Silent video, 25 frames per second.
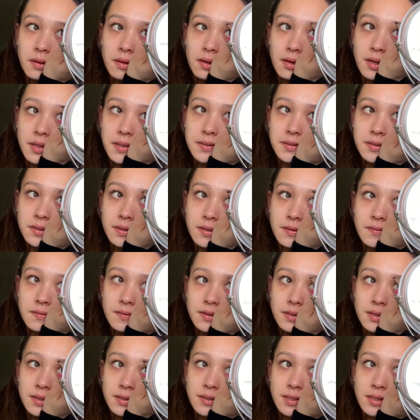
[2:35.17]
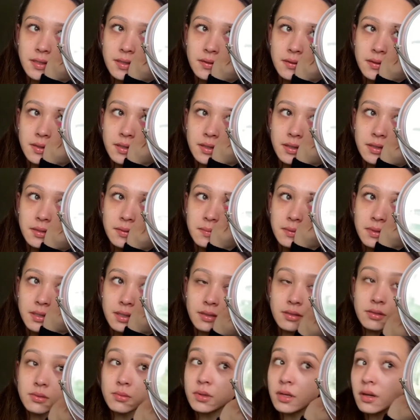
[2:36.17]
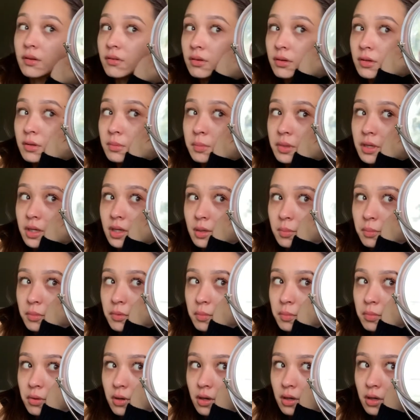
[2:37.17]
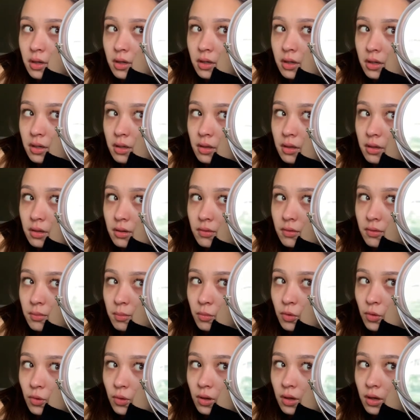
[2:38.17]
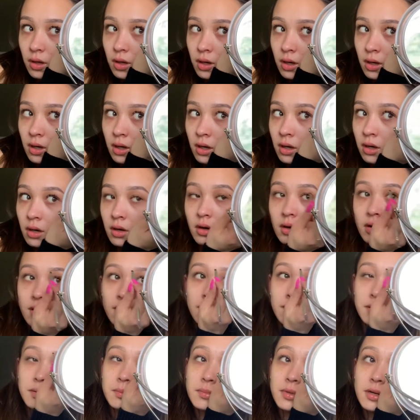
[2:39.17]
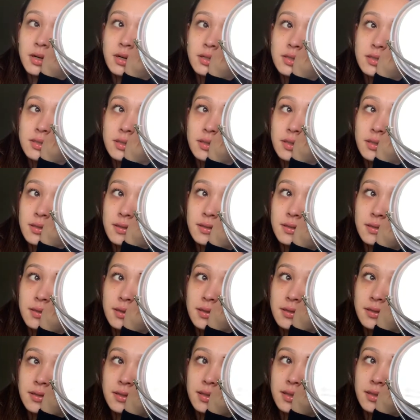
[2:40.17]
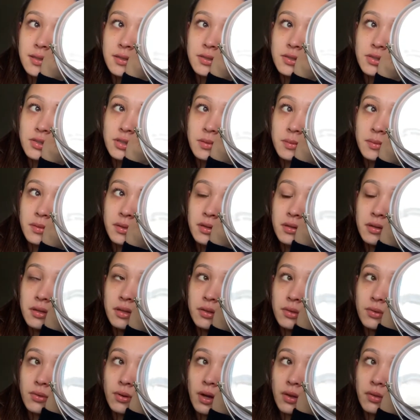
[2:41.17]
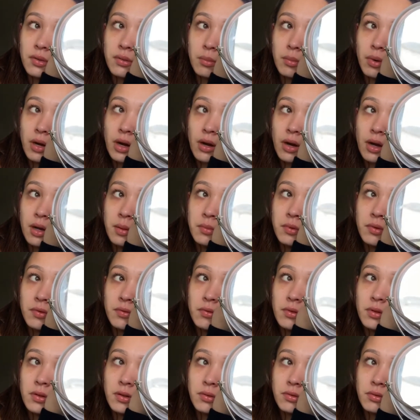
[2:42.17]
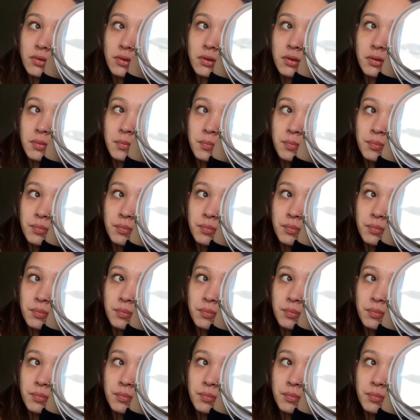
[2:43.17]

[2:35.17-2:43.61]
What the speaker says: I start off on the tail end because whenever you pick up the product, there's more on the brush, and then as I distribute it throughout the brow, I move closer